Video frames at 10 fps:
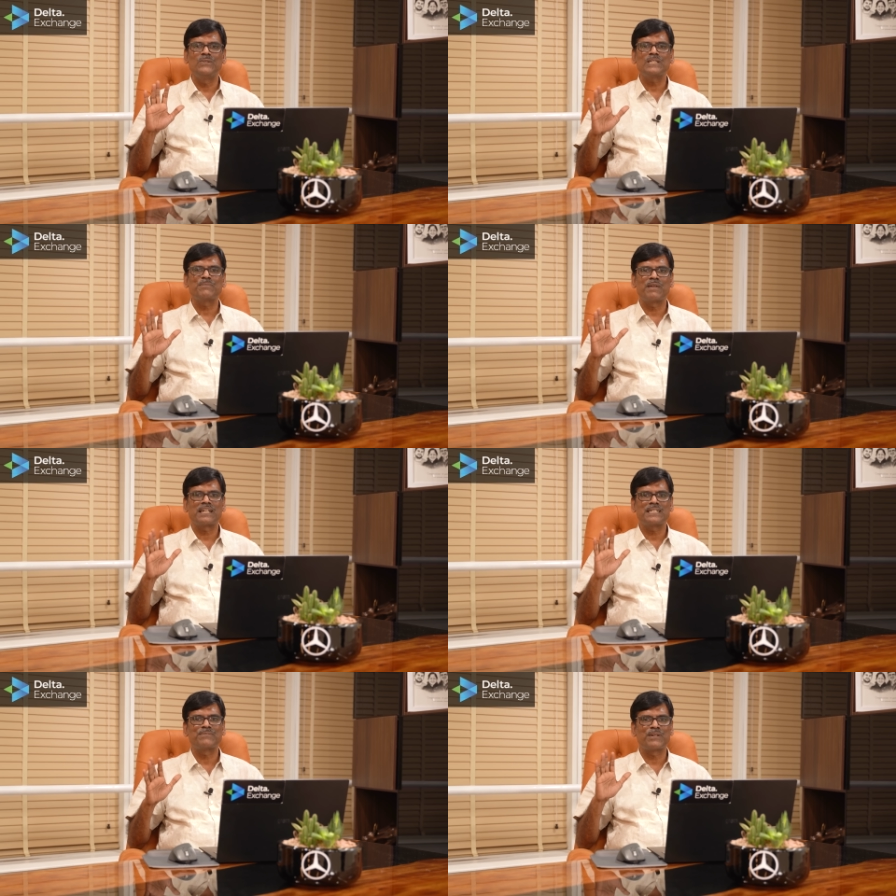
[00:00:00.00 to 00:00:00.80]
US
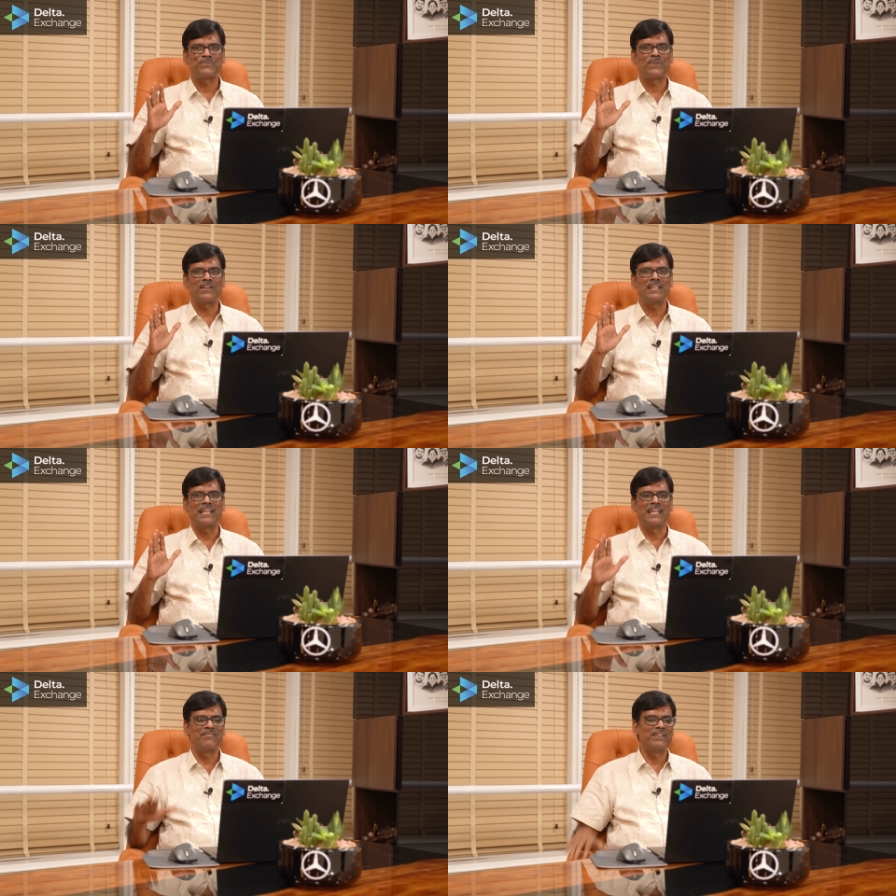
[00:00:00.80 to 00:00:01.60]
markets were
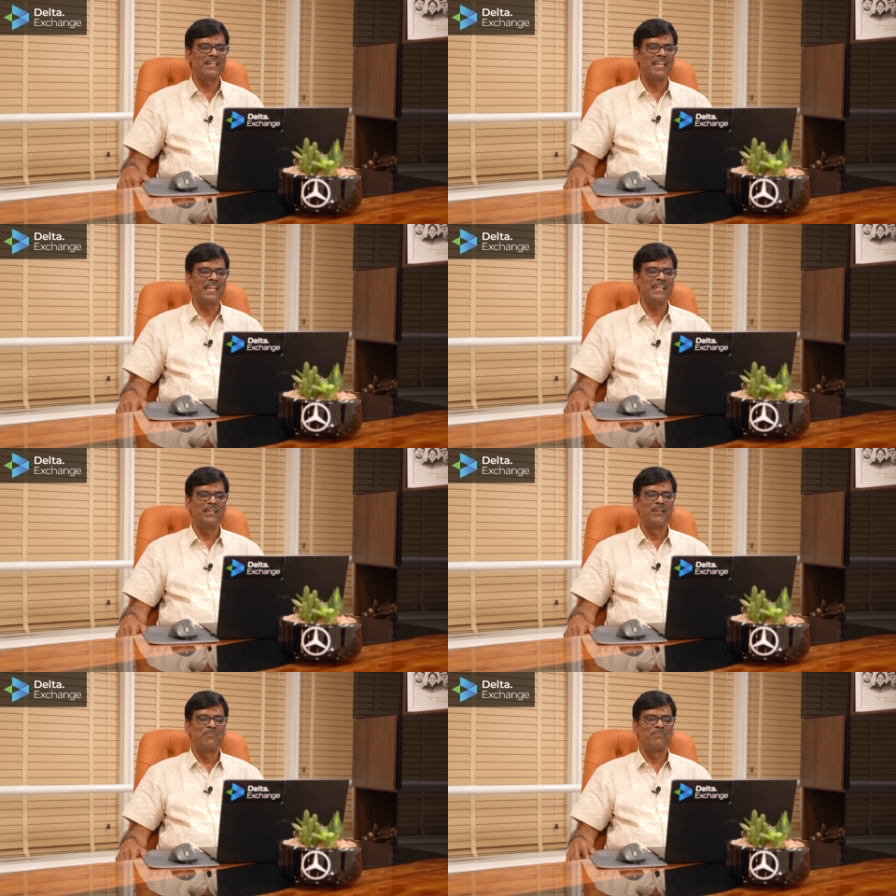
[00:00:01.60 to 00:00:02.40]
falling every
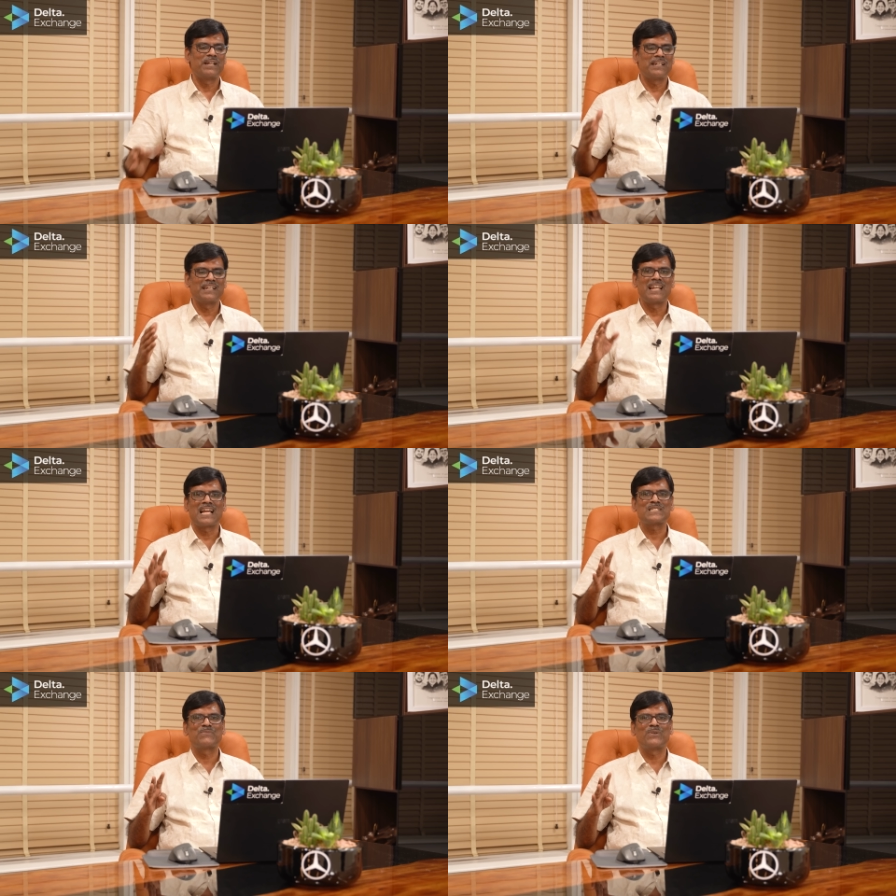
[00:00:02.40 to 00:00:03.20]
day. But
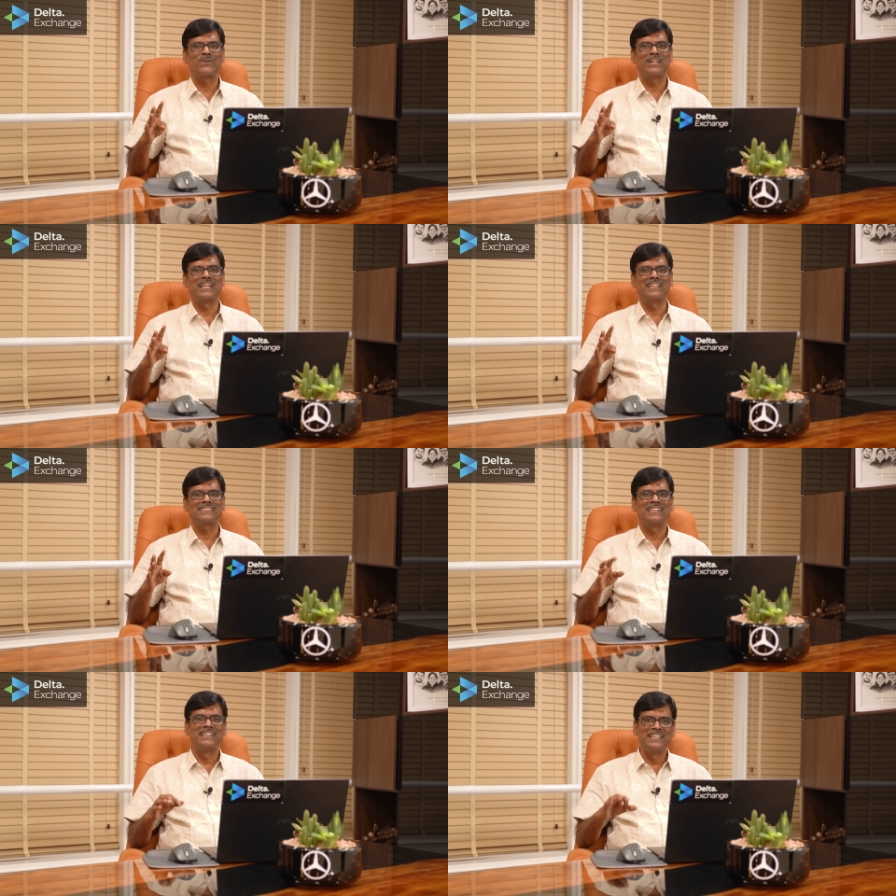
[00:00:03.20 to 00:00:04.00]
last 4
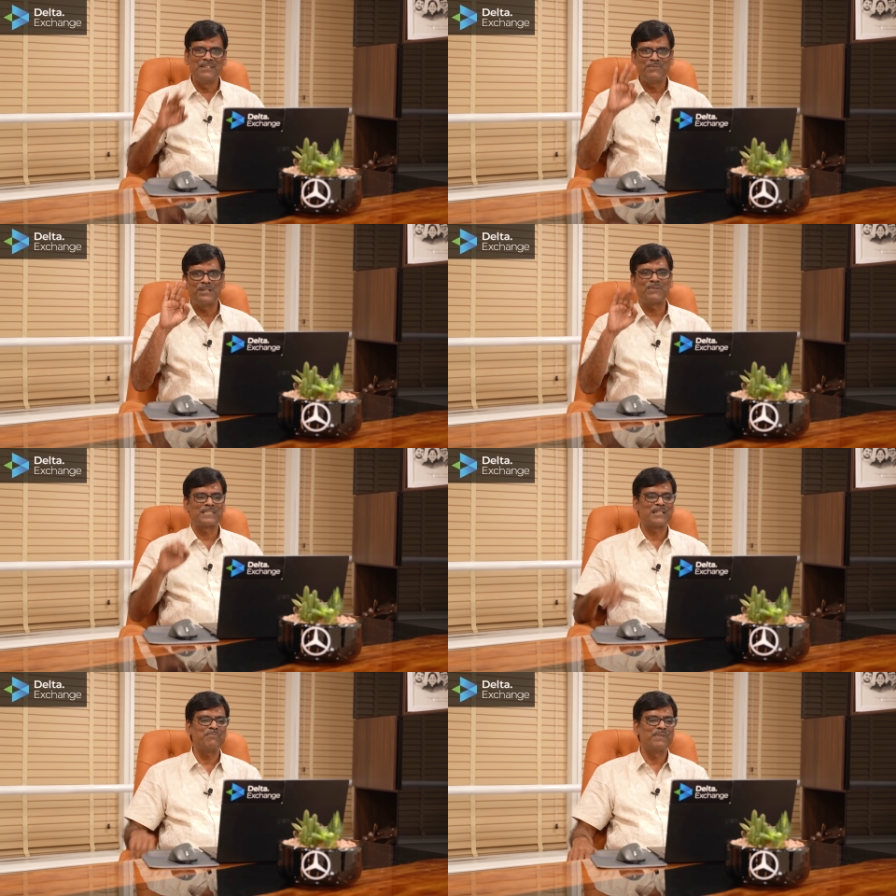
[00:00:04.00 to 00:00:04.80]
days, Nifty
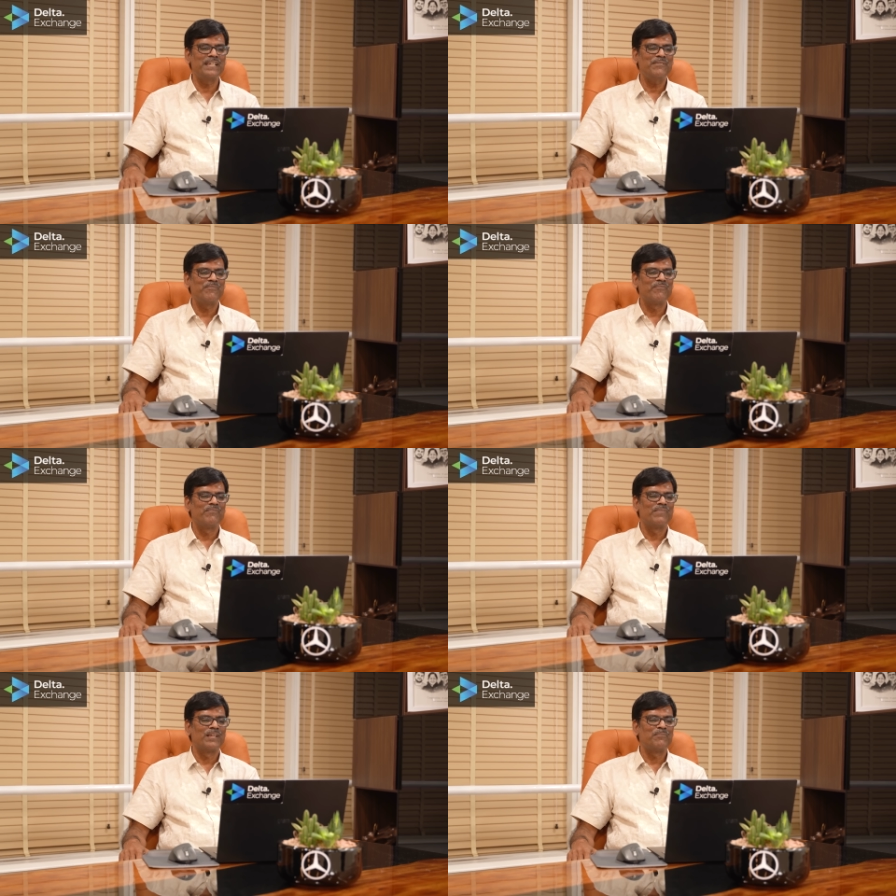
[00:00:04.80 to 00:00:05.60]
was up by
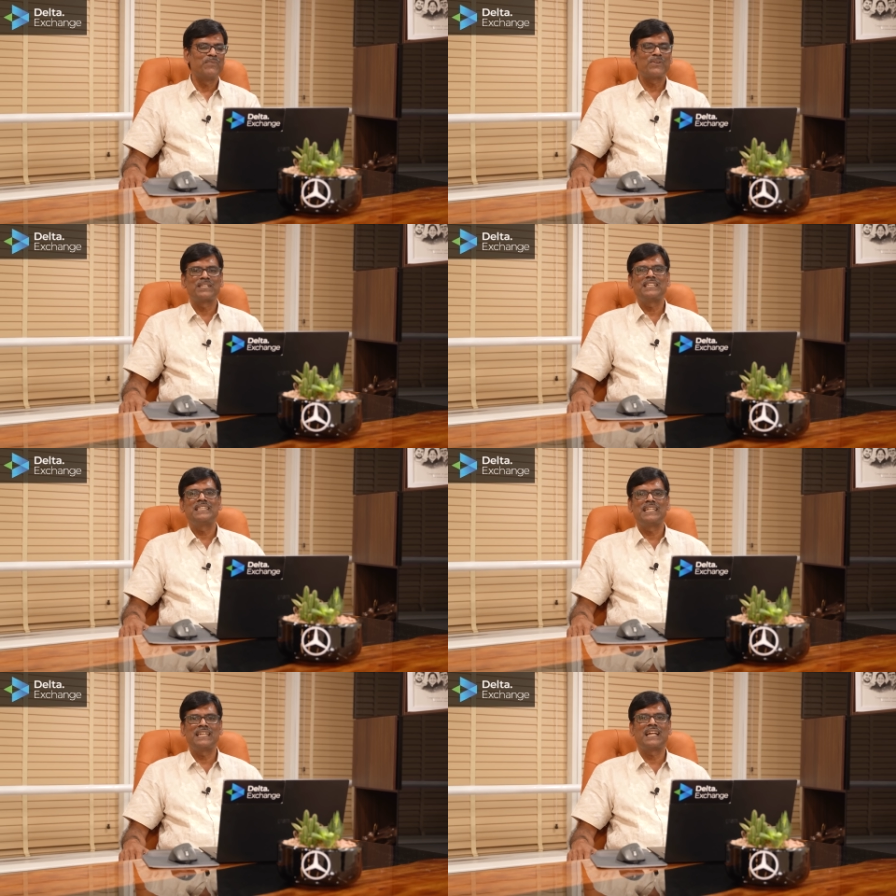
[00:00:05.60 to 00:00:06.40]
more
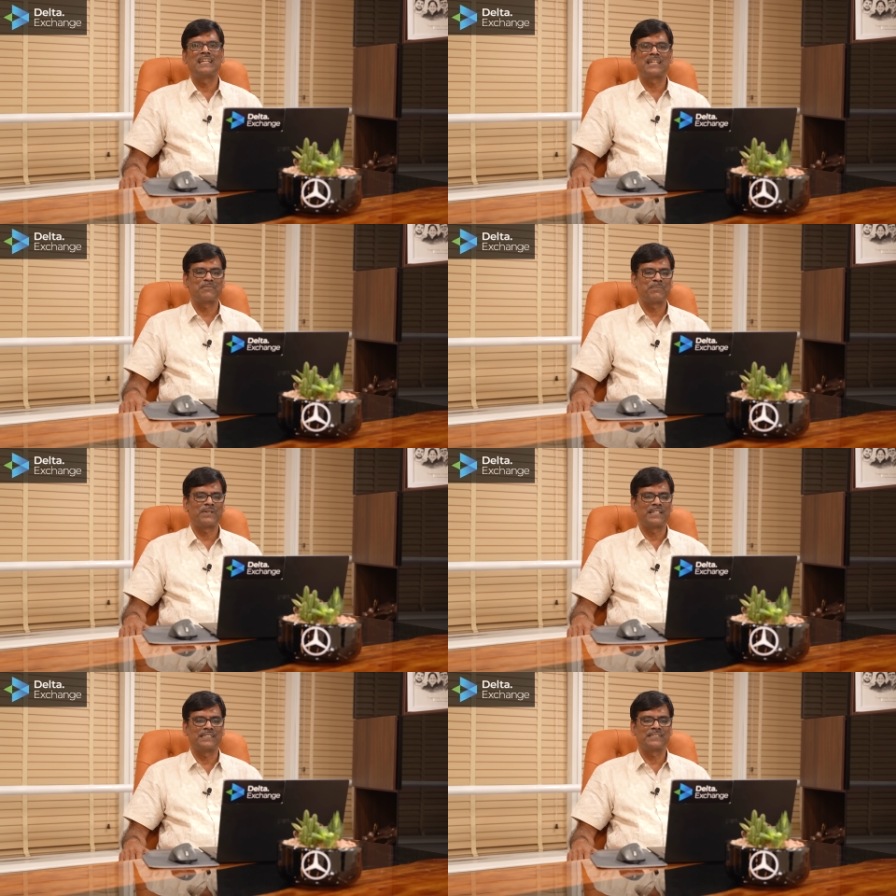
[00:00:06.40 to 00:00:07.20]
than 300
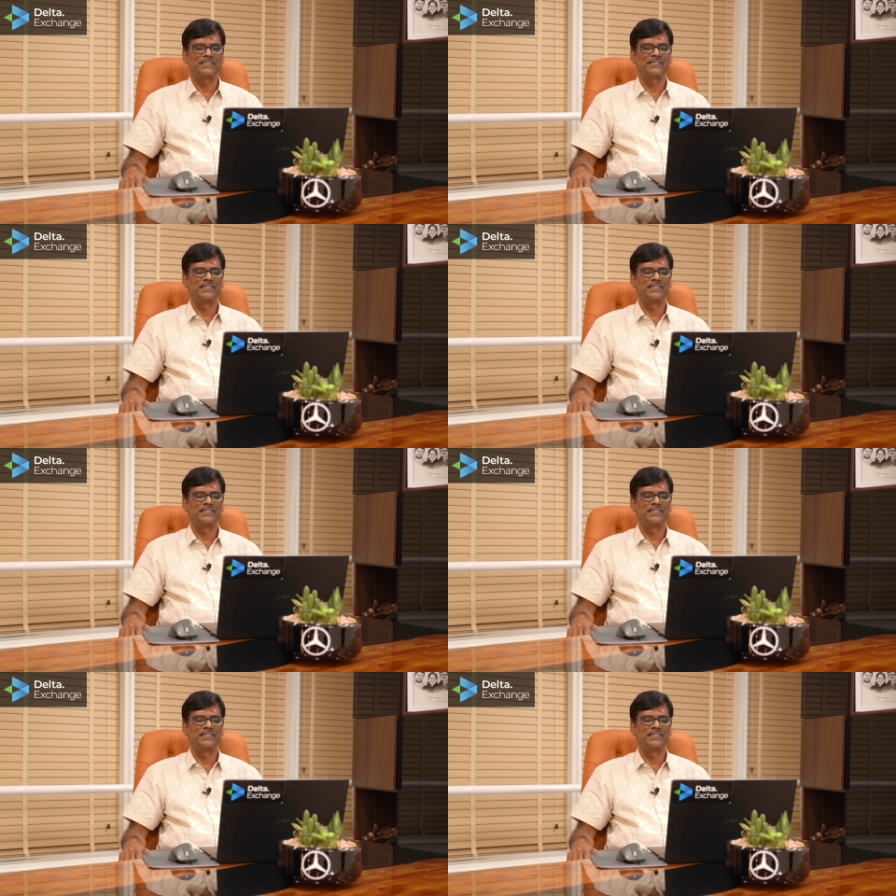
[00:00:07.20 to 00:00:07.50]
point.